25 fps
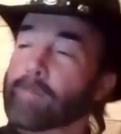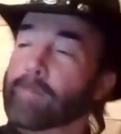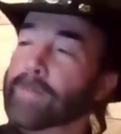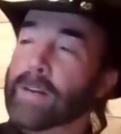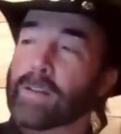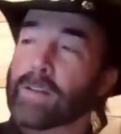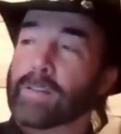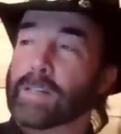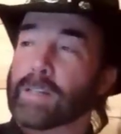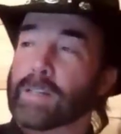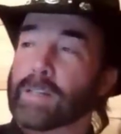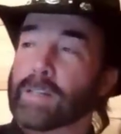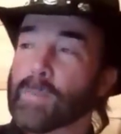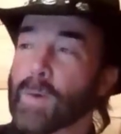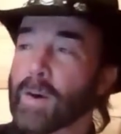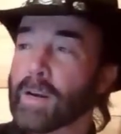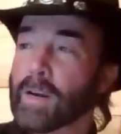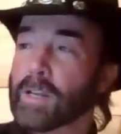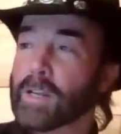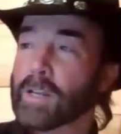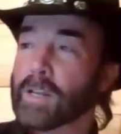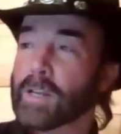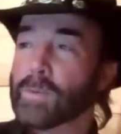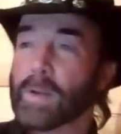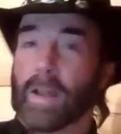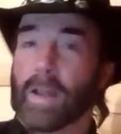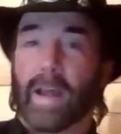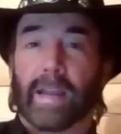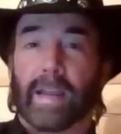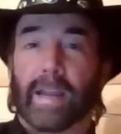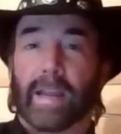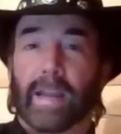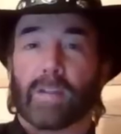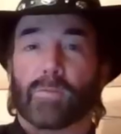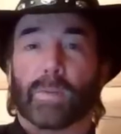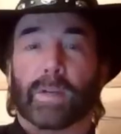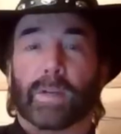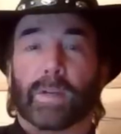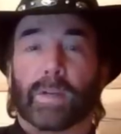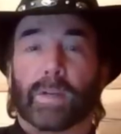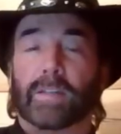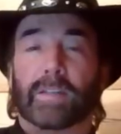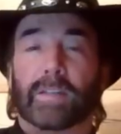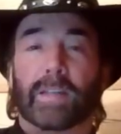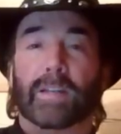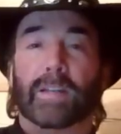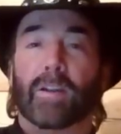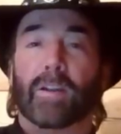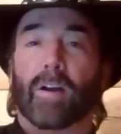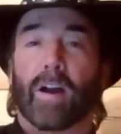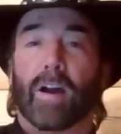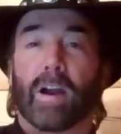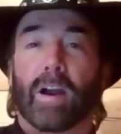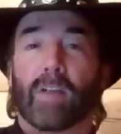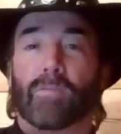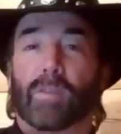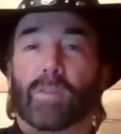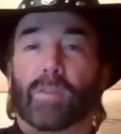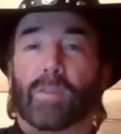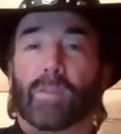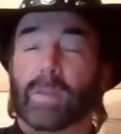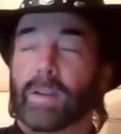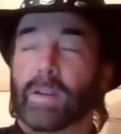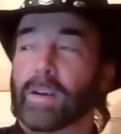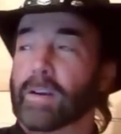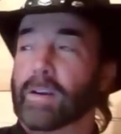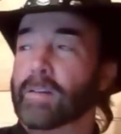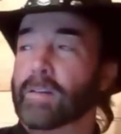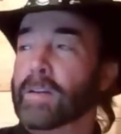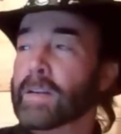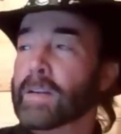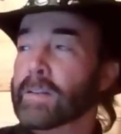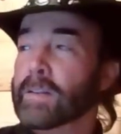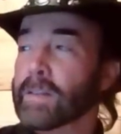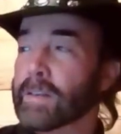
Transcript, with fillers: I don't think the markets would like it if we continue higher from here.